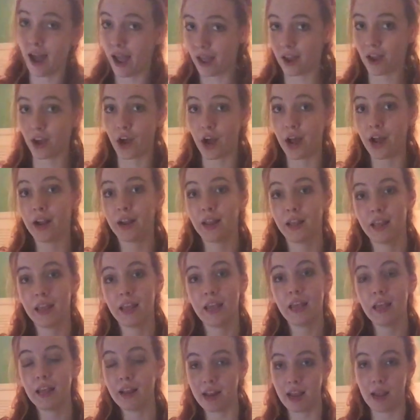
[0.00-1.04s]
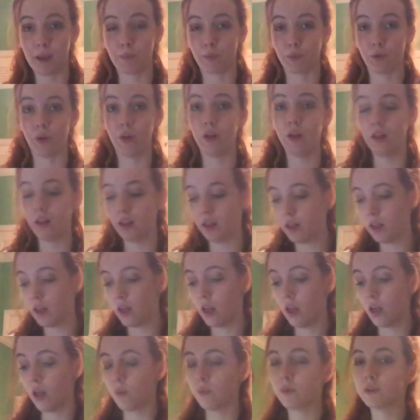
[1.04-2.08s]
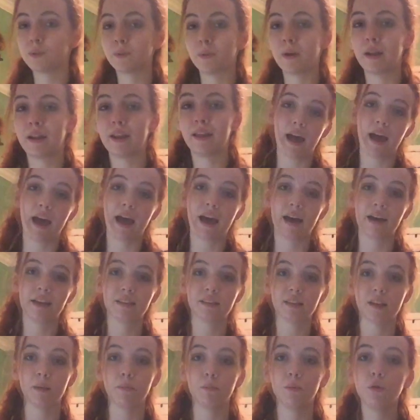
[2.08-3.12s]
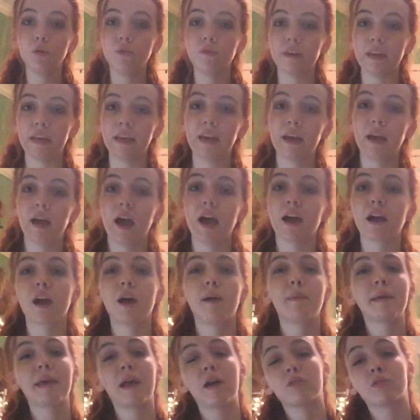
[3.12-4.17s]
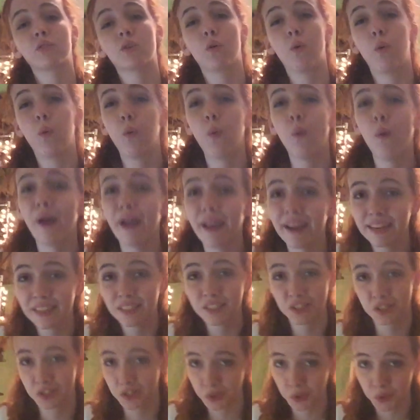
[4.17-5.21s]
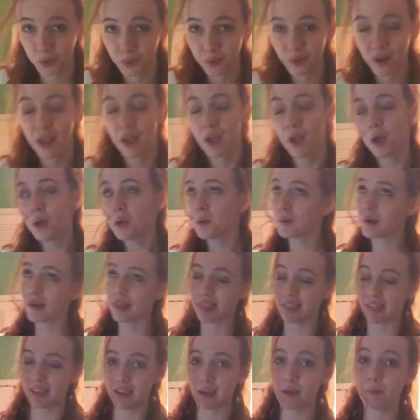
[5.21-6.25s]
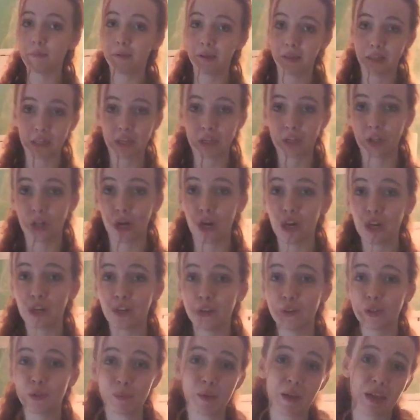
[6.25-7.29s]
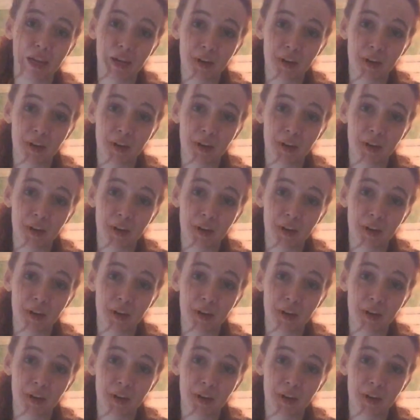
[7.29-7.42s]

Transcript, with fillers: I got in April was one that has a movie coming out quite soon with Emilia Clarke, who's my